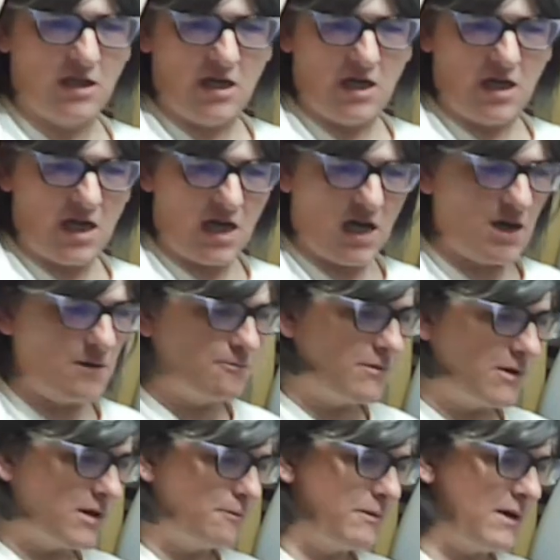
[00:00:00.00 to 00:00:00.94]

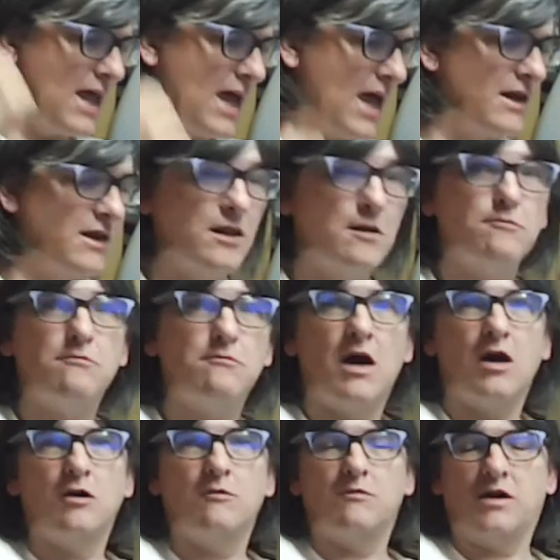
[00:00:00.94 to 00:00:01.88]
but the plan at the
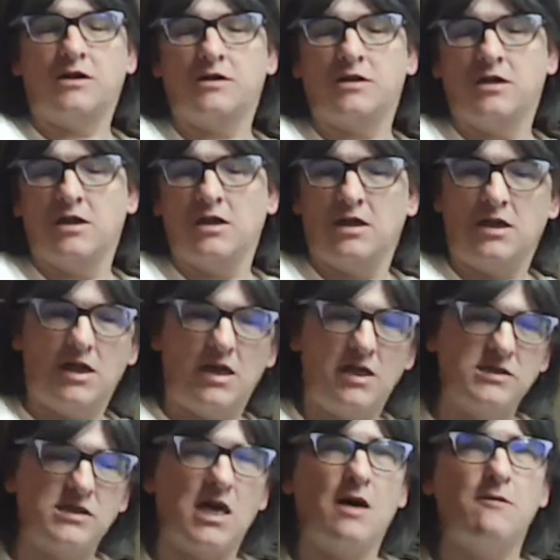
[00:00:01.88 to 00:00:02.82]
moment
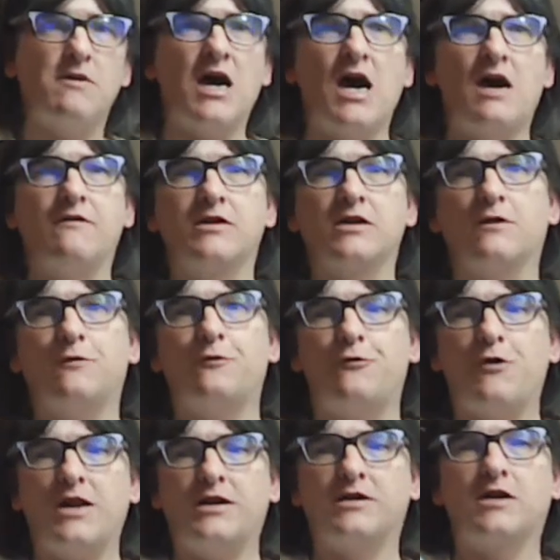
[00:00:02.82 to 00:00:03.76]
is that I'm having a
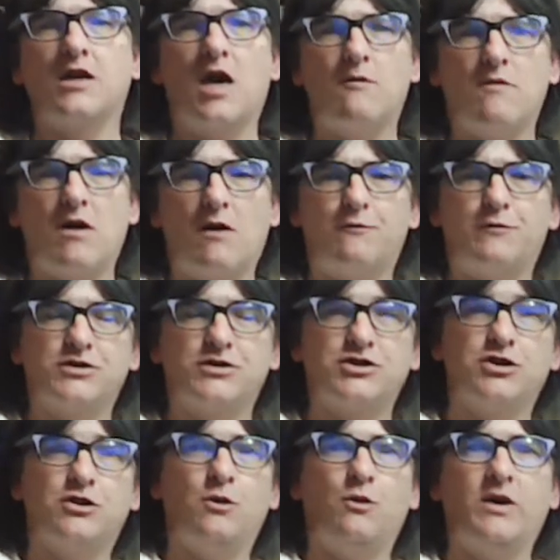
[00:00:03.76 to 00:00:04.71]
friend come up for
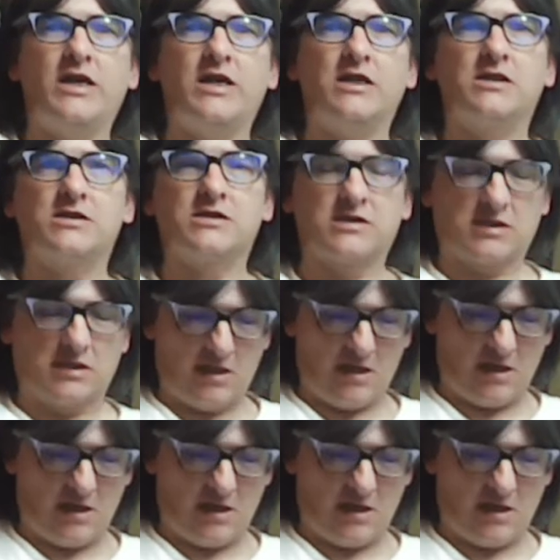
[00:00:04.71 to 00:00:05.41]
2 weeks.